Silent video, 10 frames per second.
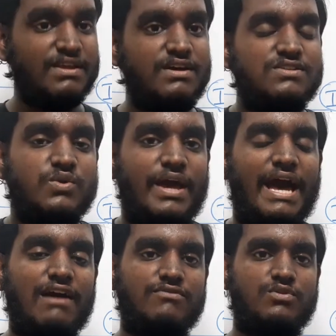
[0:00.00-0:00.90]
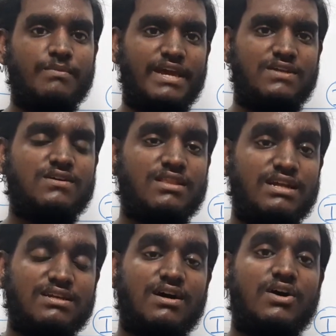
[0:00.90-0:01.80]
so you have to make sure
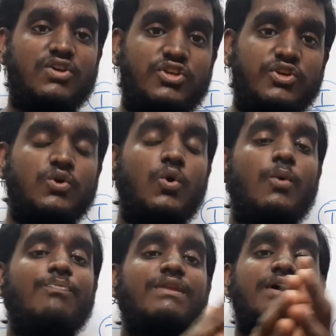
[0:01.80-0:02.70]
that you